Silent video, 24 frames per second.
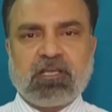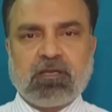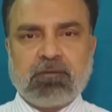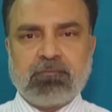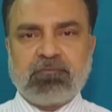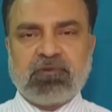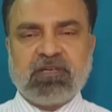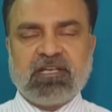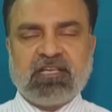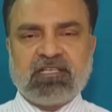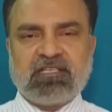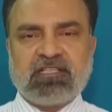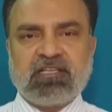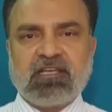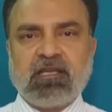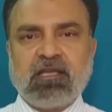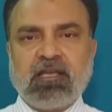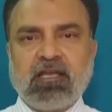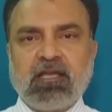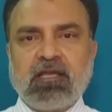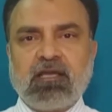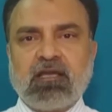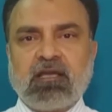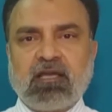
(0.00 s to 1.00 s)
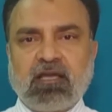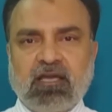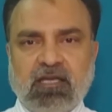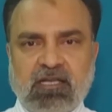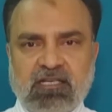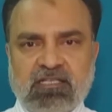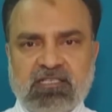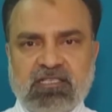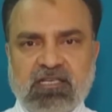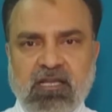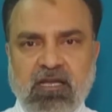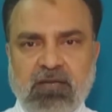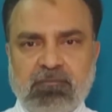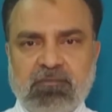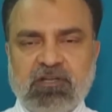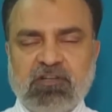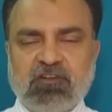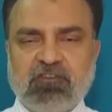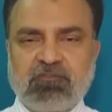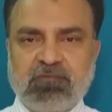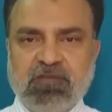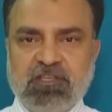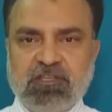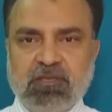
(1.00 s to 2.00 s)
compared current government
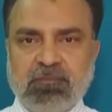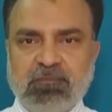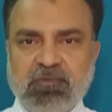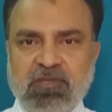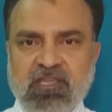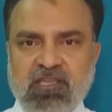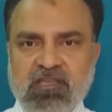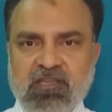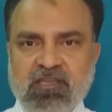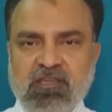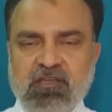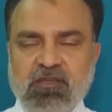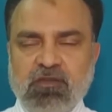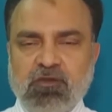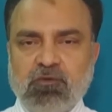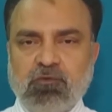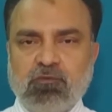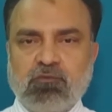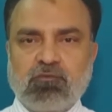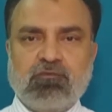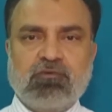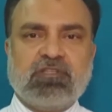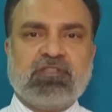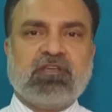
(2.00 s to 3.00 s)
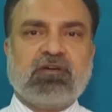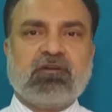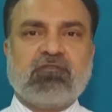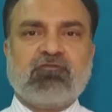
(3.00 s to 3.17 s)
of BJP with the